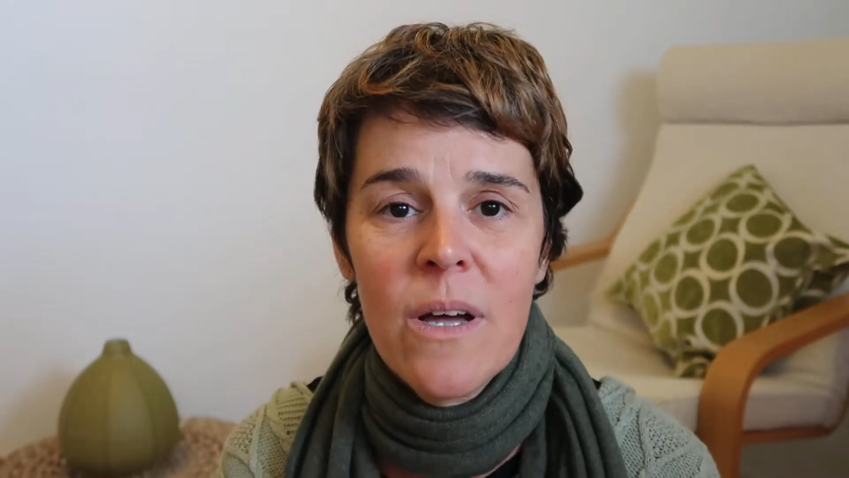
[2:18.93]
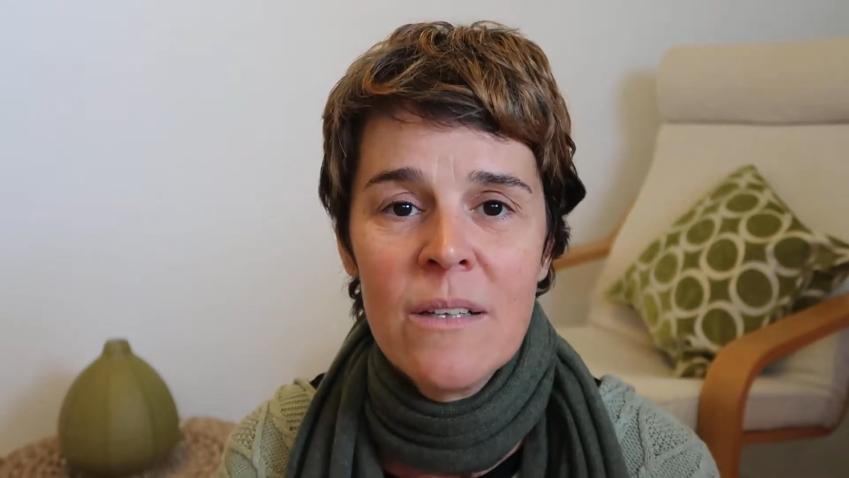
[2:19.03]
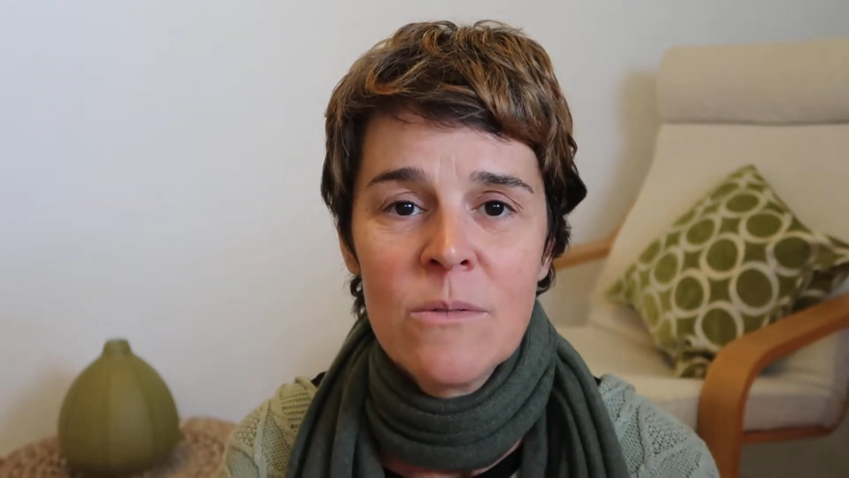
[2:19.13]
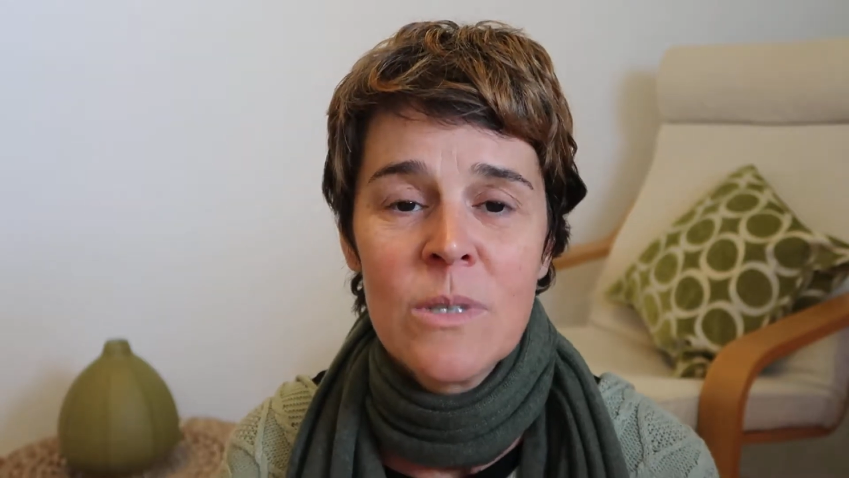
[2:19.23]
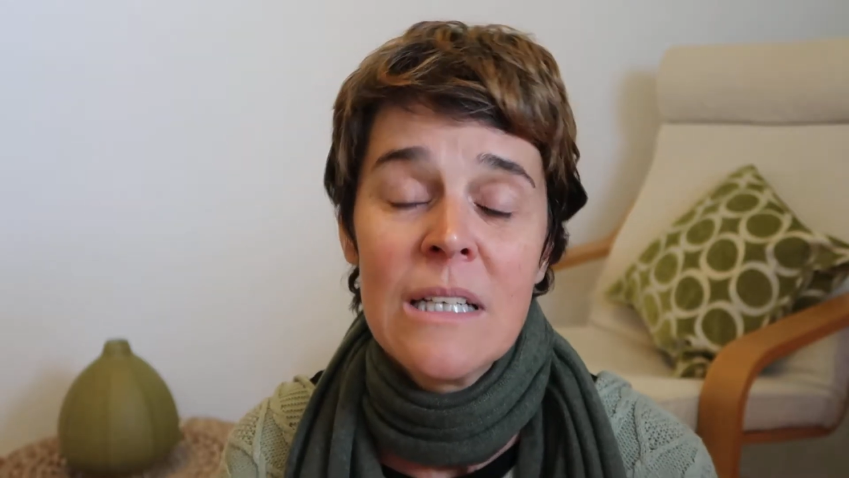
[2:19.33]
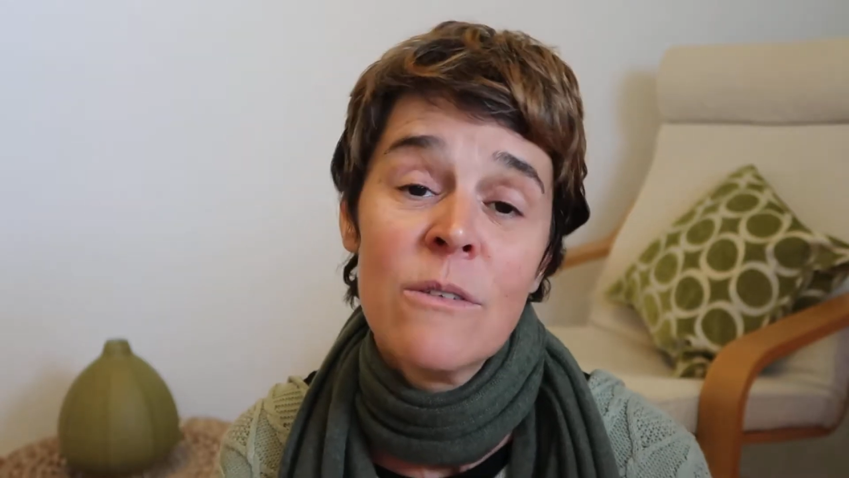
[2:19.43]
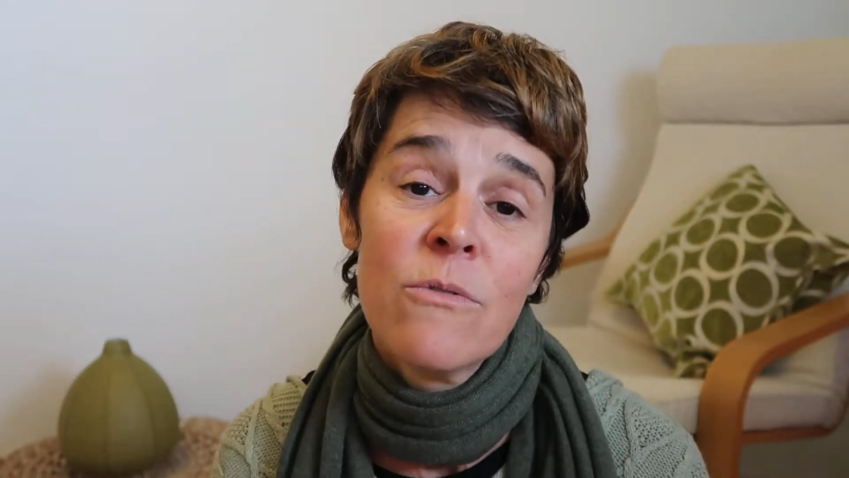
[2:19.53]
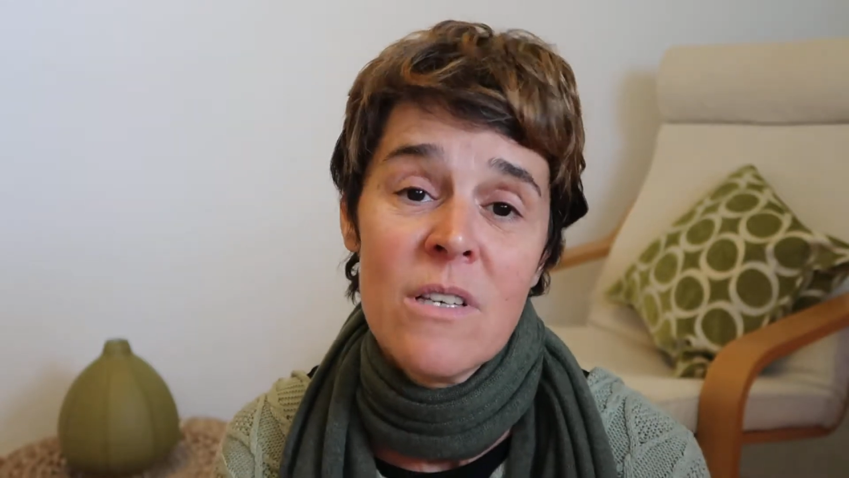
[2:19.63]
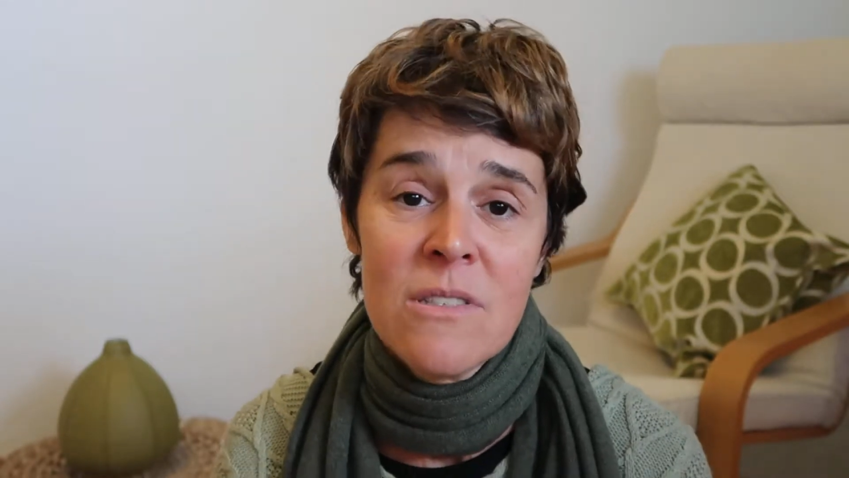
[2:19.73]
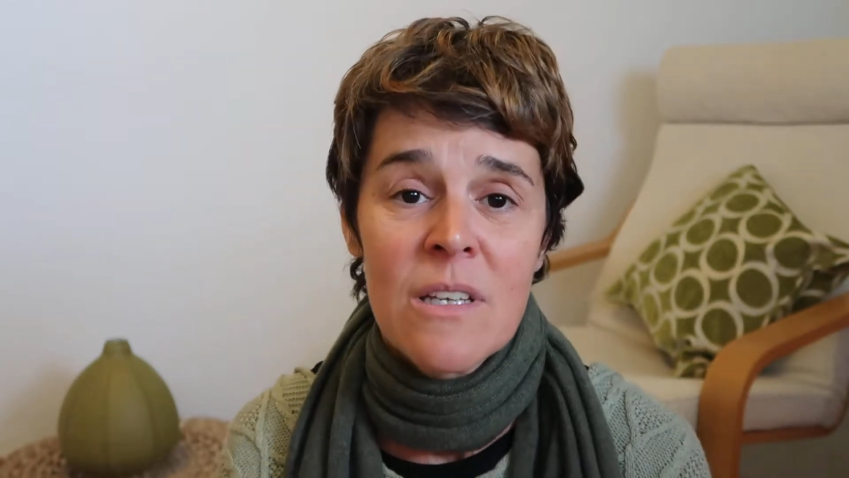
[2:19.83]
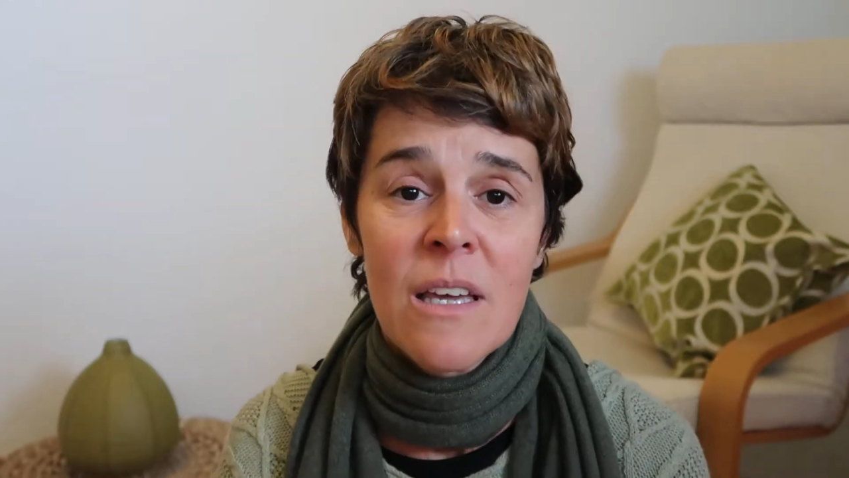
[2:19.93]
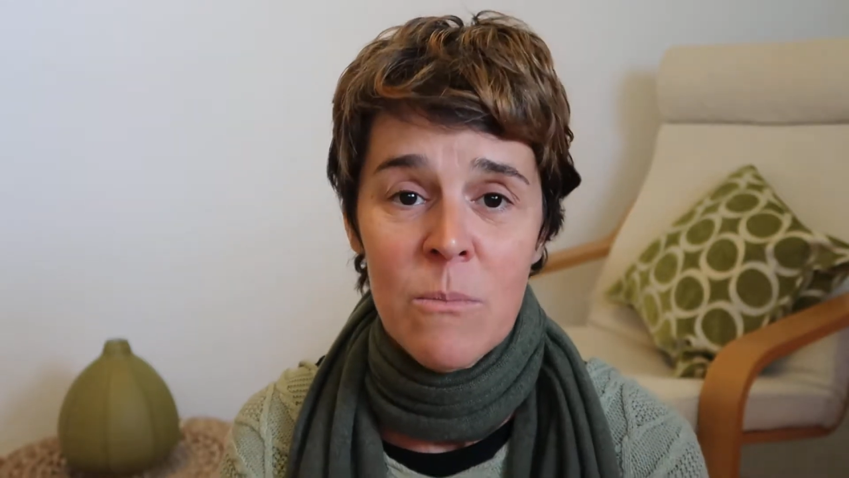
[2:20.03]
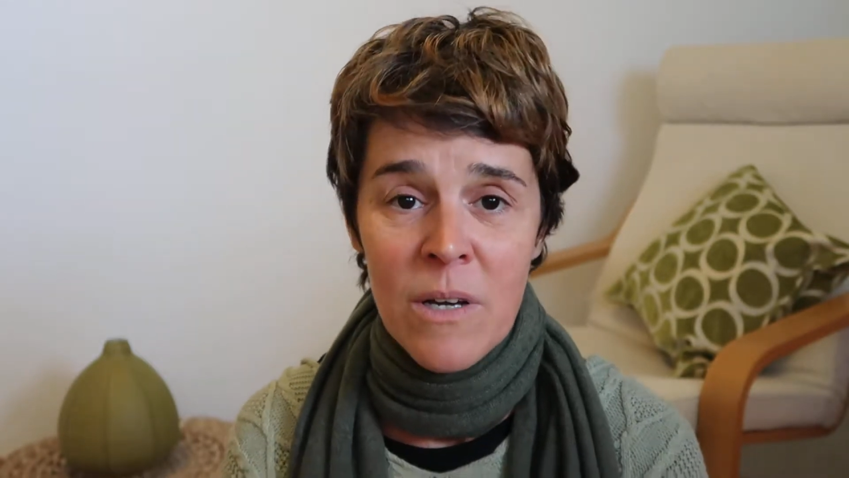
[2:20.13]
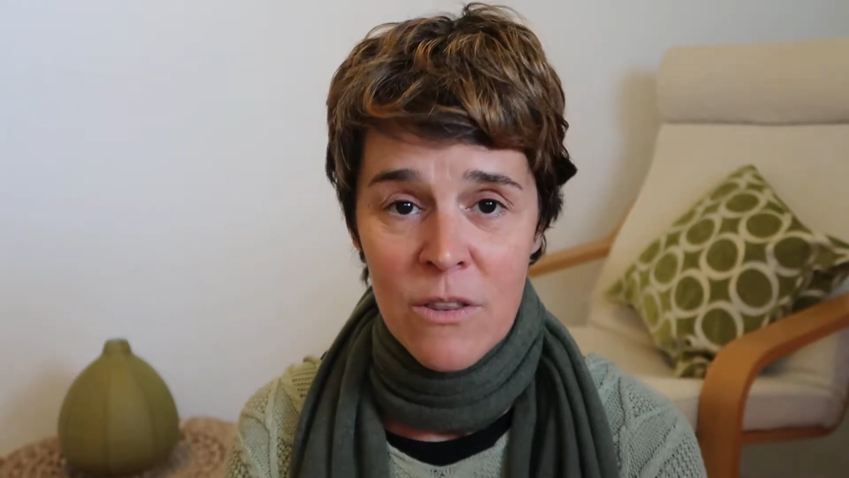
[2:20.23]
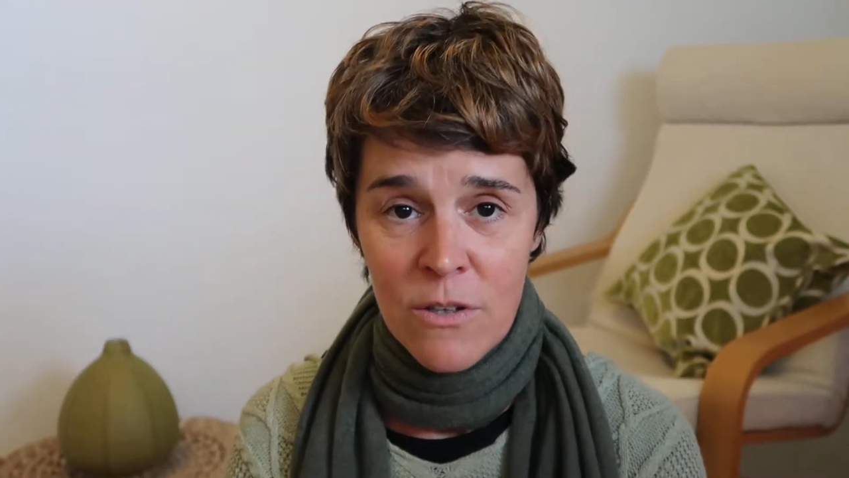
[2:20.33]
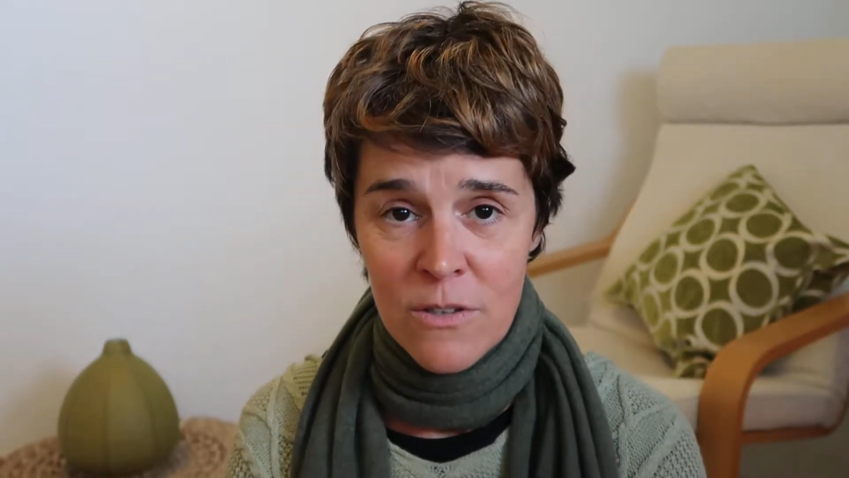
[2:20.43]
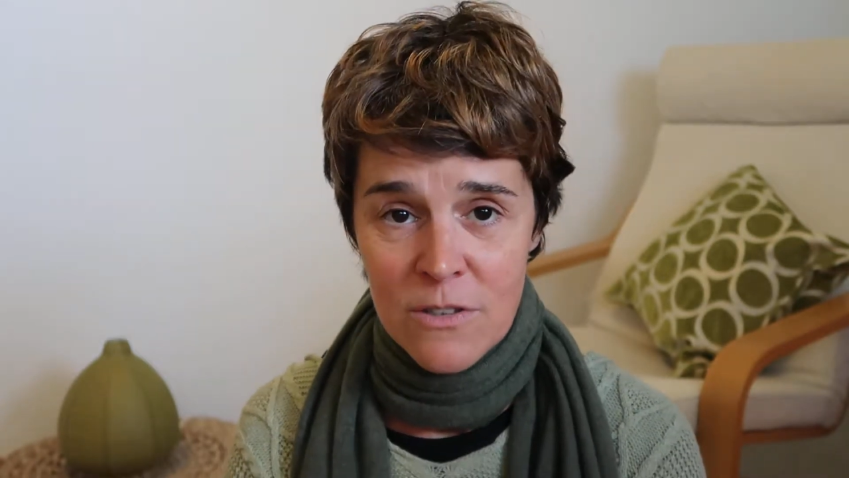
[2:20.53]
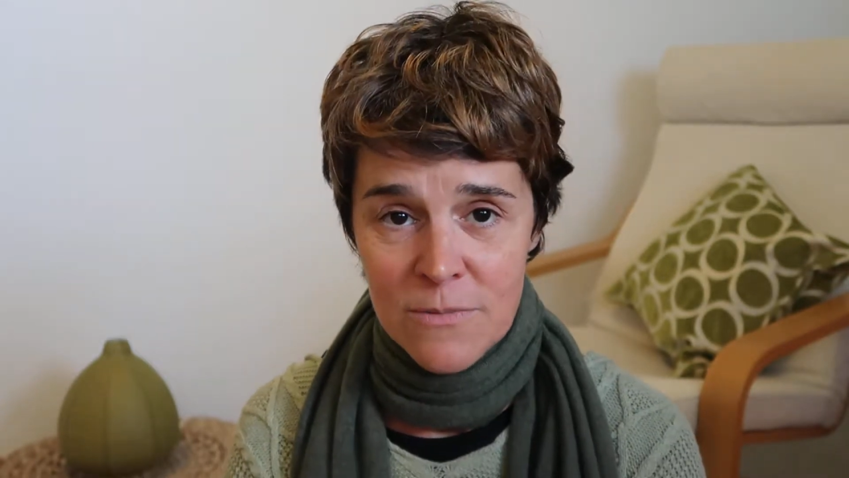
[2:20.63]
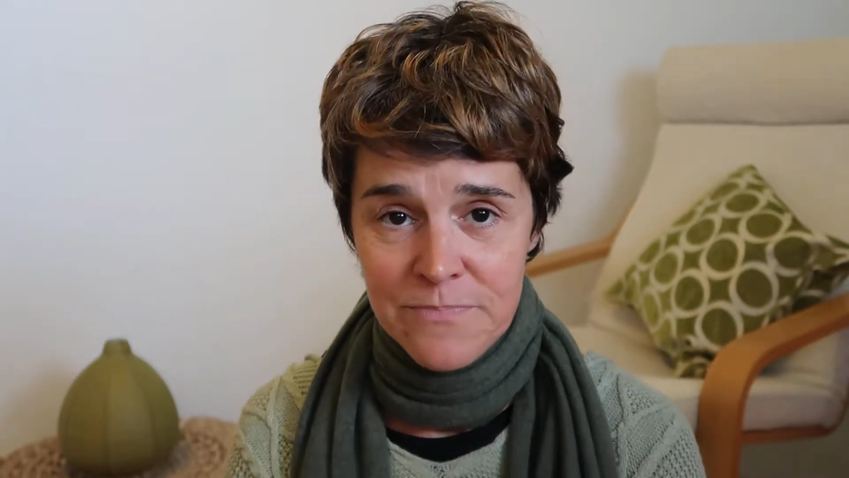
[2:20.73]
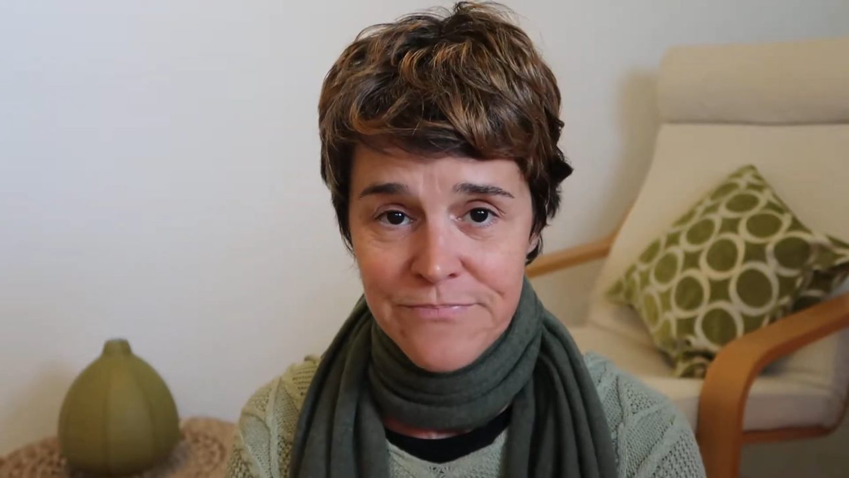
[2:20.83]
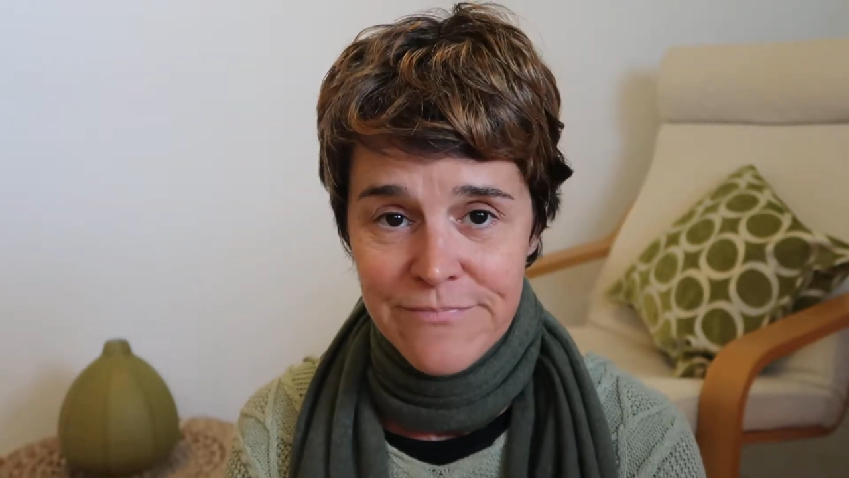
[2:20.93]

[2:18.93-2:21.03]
and really investigate my thoughts.